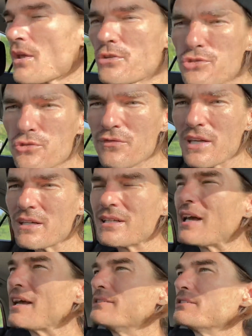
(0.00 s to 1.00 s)
Two very
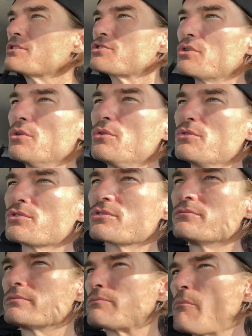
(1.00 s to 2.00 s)
kind souls,
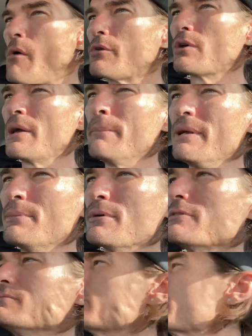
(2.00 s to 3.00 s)
great people.
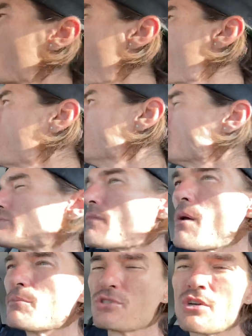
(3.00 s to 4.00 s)

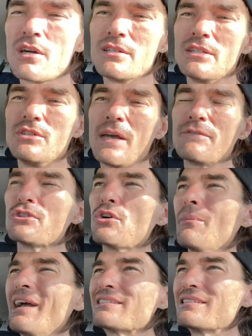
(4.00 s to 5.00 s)
I'm sorry that you have to go
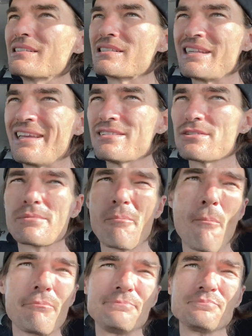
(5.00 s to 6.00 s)
back to the States,
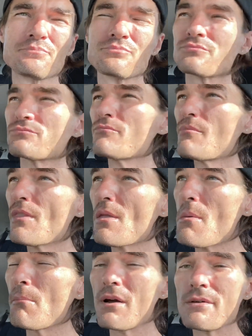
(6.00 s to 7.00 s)

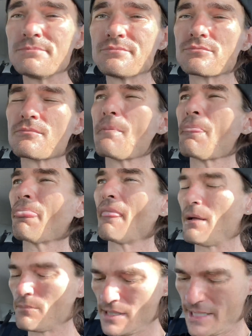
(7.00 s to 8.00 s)
but
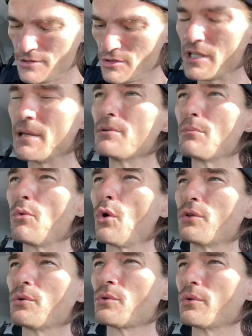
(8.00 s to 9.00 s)
I'm glad you came to
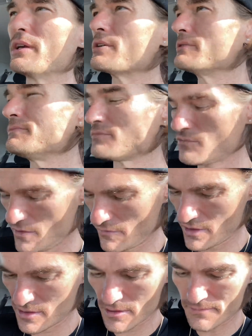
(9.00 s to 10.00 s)
Puerto Rico to
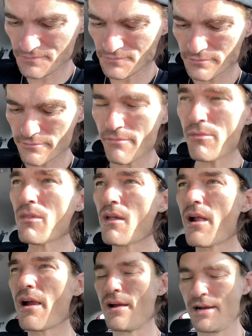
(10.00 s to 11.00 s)
visit.
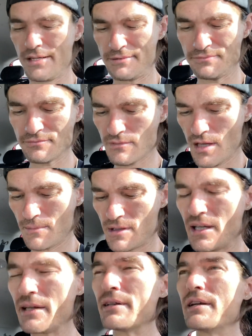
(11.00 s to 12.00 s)
And I'm
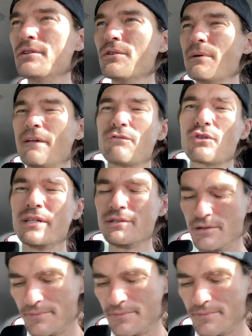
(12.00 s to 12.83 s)
glad that you're my friend.